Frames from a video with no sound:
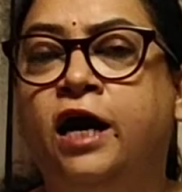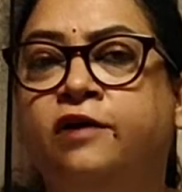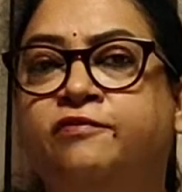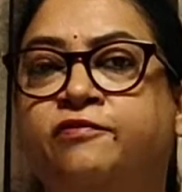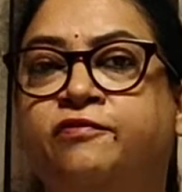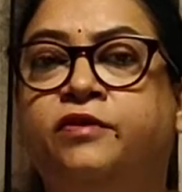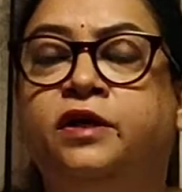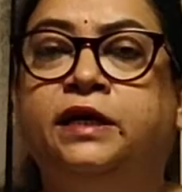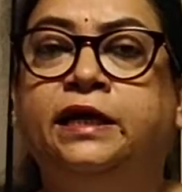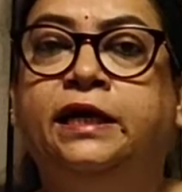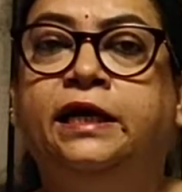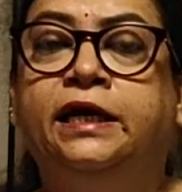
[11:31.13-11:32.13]
I think
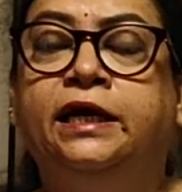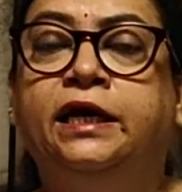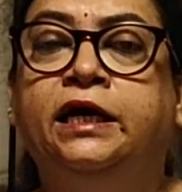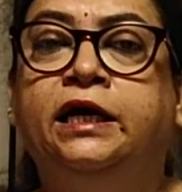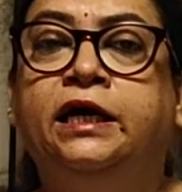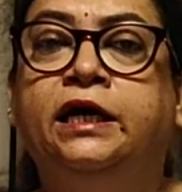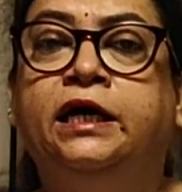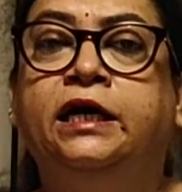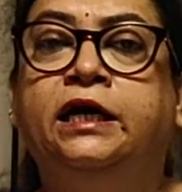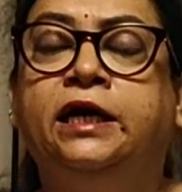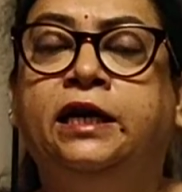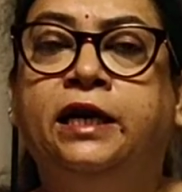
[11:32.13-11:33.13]
all of you
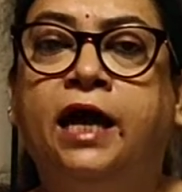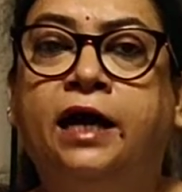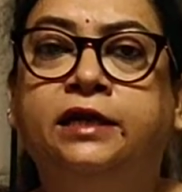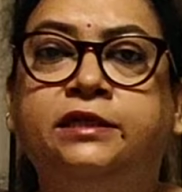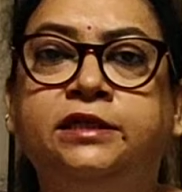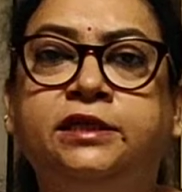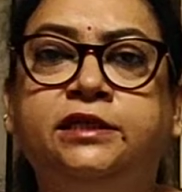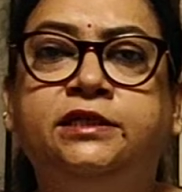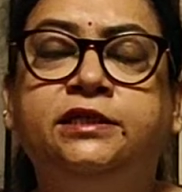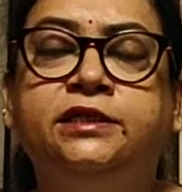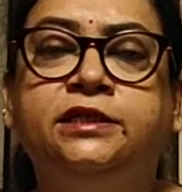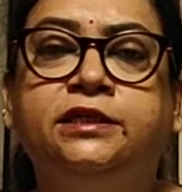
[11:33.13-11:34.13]
have
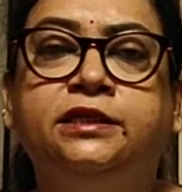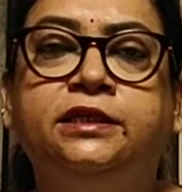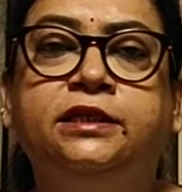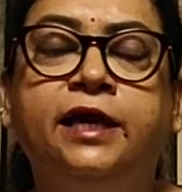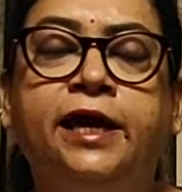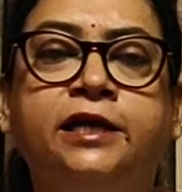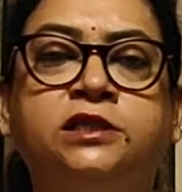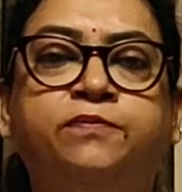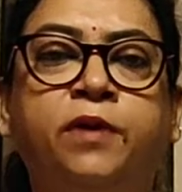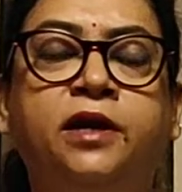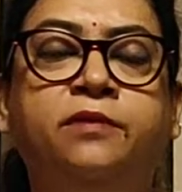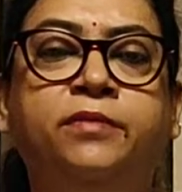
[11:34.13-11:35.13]

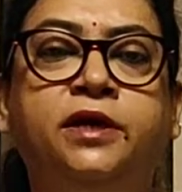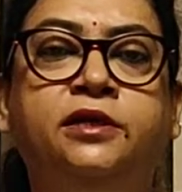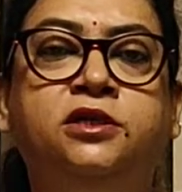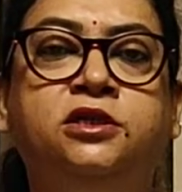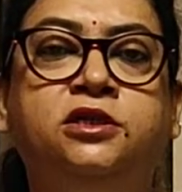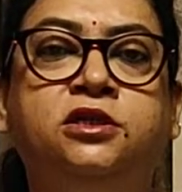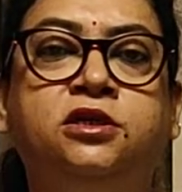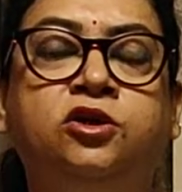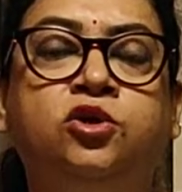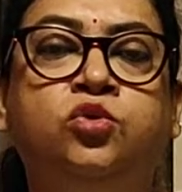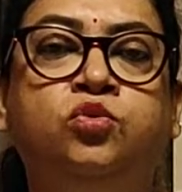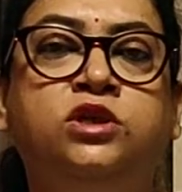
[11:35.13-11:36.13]
conducted
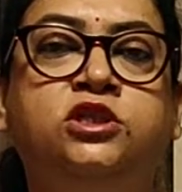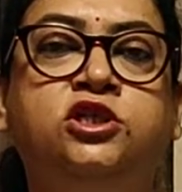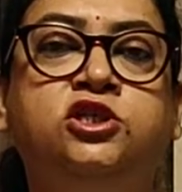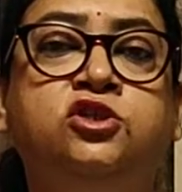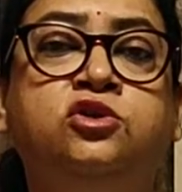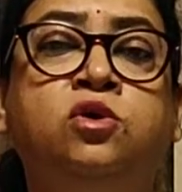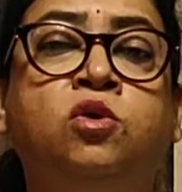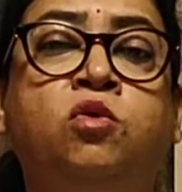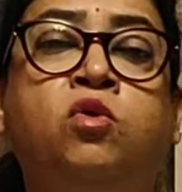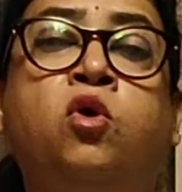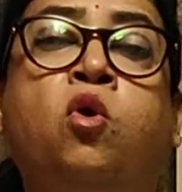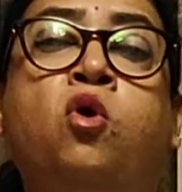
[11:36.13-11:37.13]
the
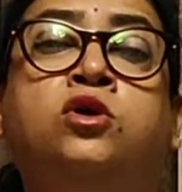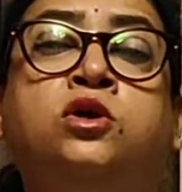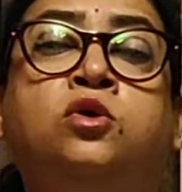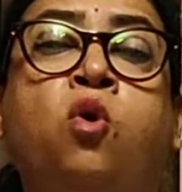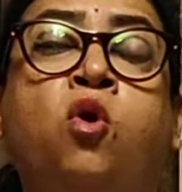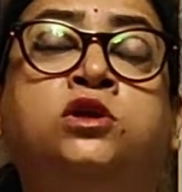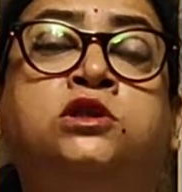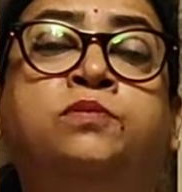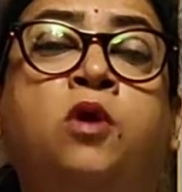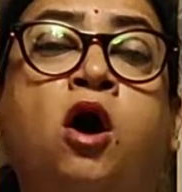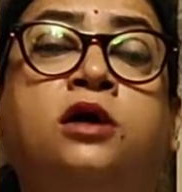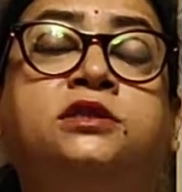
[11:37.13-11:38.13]
experiment which
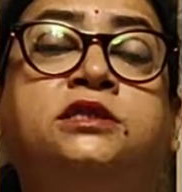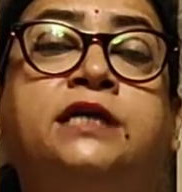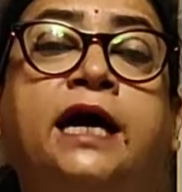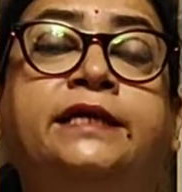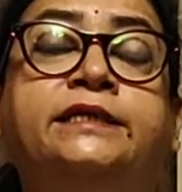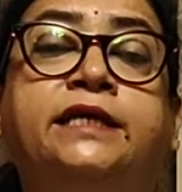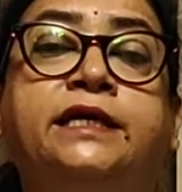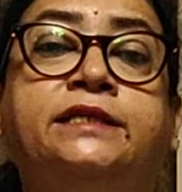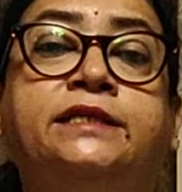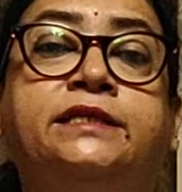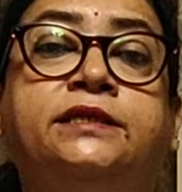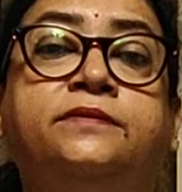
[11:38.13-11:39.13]
is
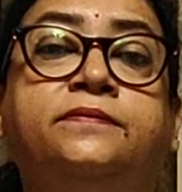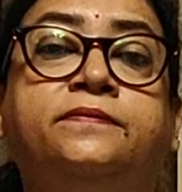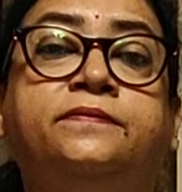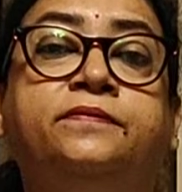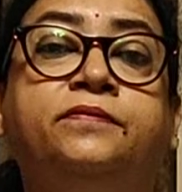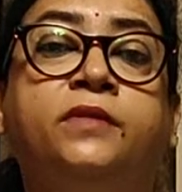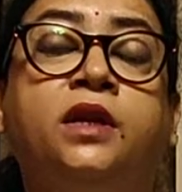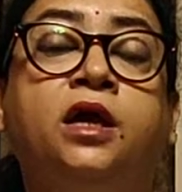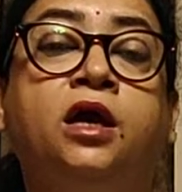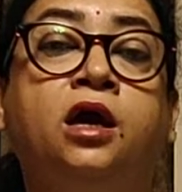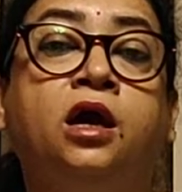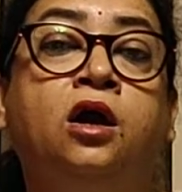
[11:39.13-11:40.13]
course block
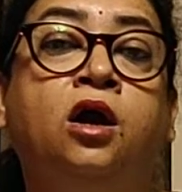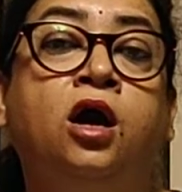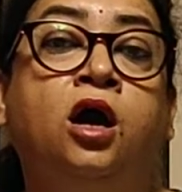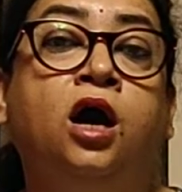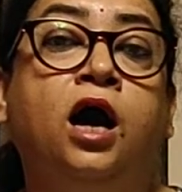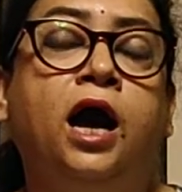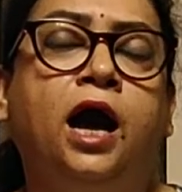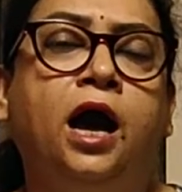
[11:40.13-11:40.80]
design test.